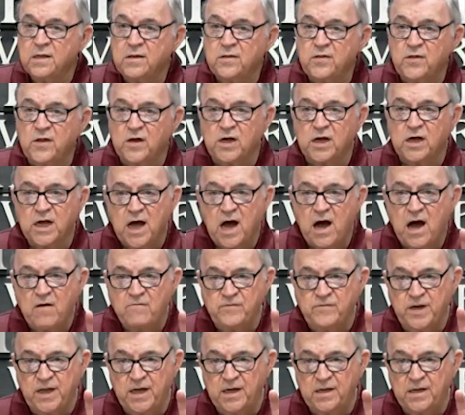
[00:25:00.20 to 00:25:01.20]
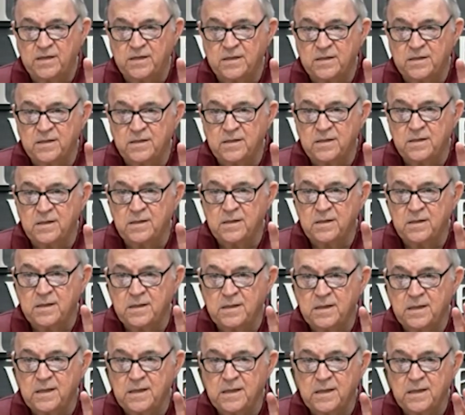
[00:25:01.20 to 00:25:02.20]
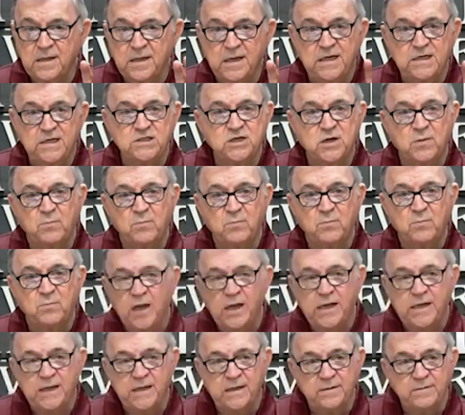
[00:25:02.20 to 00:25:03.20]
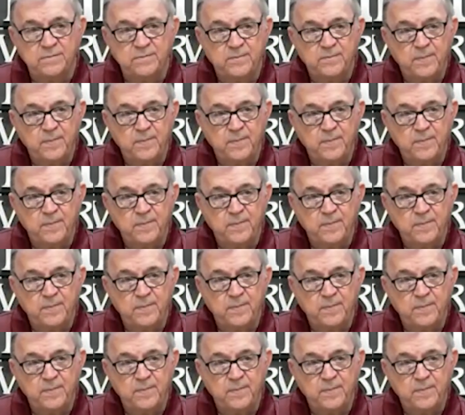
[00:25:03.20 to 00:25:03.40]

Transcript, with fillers: The covenant is complete.